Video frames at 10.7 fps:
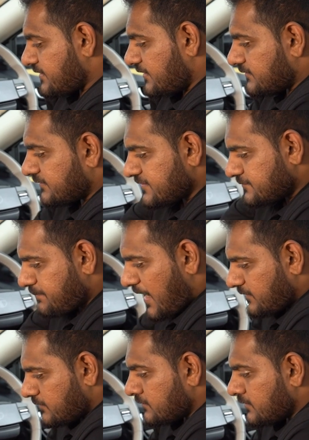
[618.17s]
that this
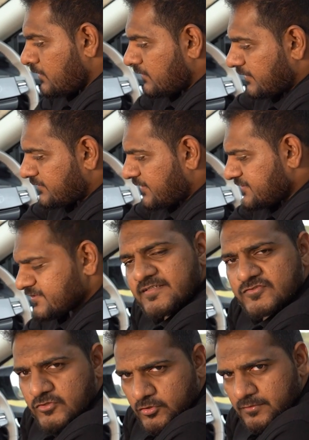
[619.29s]
panel the touch
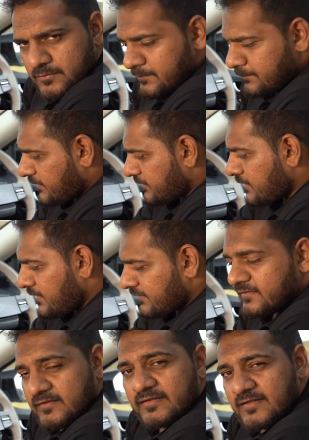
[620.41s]
is good but
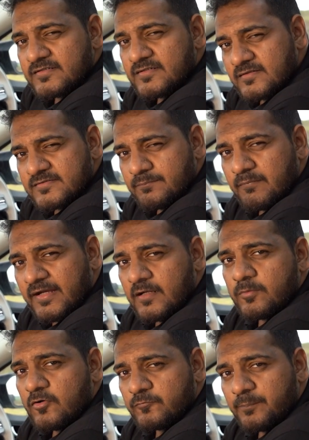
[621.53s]
it, it is made up
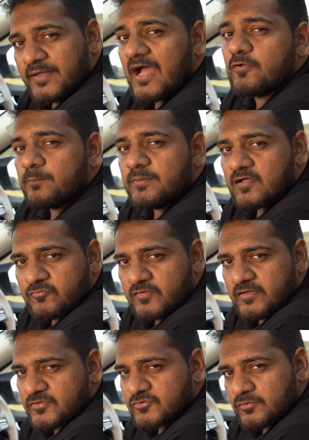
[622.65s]
of piano black
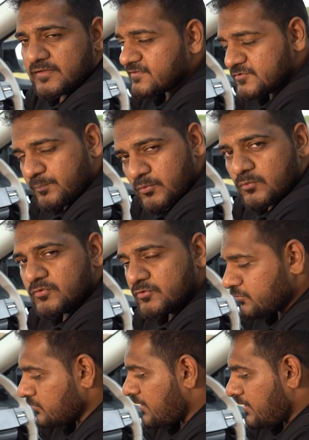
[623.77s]
finish so it's prone
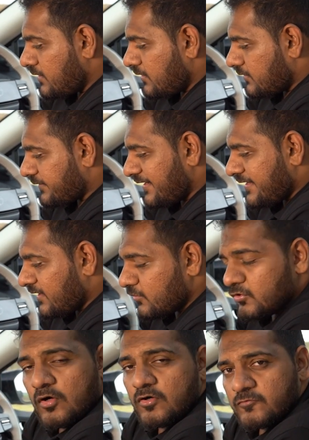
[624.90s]
to uh, getting a
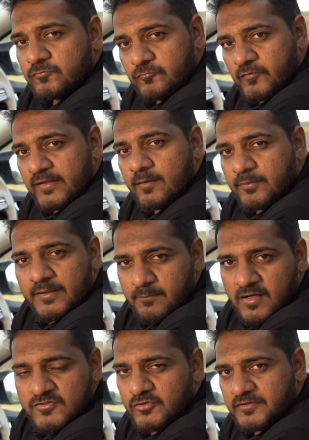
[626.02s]
lot of fingerprint
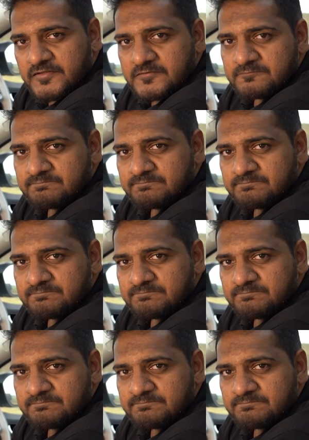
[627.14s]
marks on it